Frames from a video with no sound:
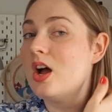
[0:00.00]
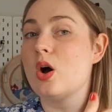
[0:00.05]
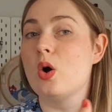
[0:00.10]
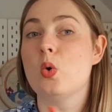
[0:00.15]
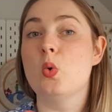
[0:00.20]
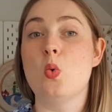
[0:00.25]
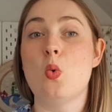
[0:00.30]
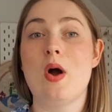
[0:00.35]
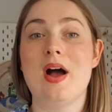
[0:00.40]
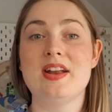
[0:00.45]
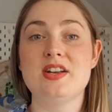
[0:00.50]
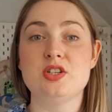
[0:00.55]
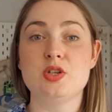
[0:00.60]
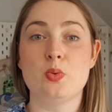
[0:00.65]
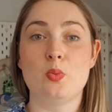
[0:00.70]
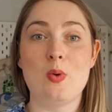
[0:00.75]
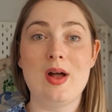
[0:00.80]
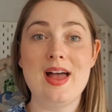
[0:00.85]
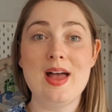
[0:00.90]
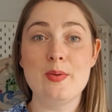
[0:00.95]
Oh, and to
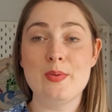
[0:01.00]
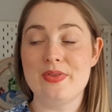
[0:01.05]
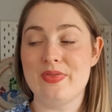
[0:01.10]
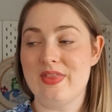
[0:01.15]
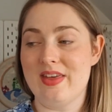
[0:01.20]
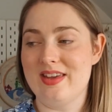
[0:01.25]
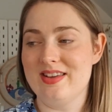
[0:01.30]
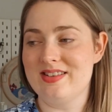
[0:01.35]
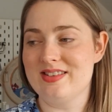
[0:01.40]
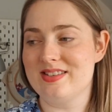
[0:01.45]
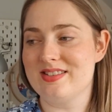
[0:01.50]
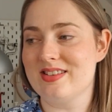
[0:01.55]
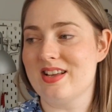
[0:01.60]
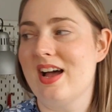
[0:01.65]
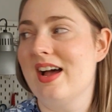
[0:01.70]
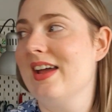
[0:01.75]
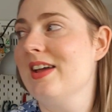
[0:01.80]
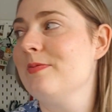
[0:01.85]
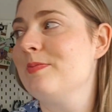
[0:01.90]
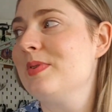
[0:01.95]
wear with this,
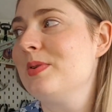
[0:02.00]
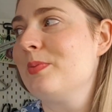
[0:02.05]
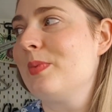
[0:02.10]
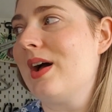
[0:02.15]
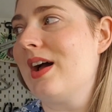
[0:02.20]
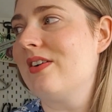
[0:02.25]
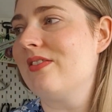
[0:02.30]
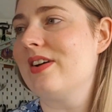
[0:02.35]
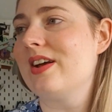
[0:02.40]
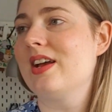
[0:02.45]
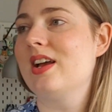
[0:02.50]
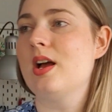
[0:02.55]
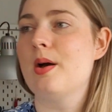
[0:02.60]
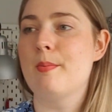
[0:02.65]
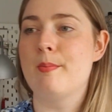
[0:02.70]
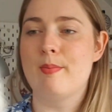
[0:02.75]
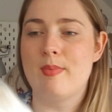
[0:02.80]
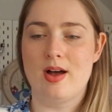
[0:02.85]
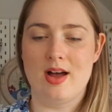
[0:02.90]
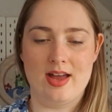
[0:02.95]
I have been wearing
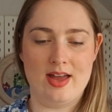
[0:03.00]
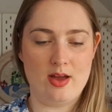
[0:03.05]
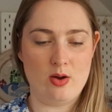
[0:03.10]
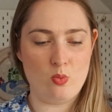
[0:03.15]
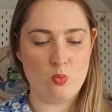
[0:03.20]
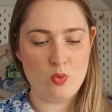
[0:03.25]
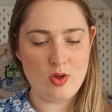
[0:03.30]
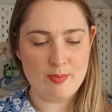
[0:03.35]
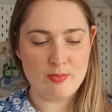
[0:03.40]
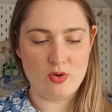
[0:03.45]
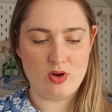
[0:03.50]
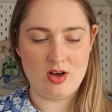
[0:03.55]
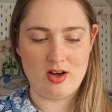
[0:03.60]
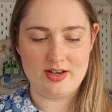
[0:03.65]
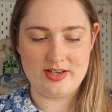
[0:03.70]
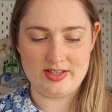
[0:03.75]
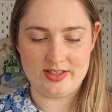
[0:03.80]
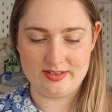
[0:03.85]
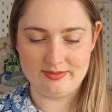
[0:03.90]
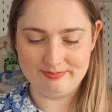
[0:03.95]
my Whitmore
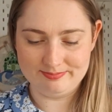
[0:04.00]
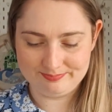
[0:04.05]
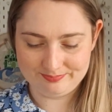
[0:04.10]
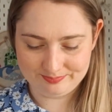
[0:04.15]
cardigan.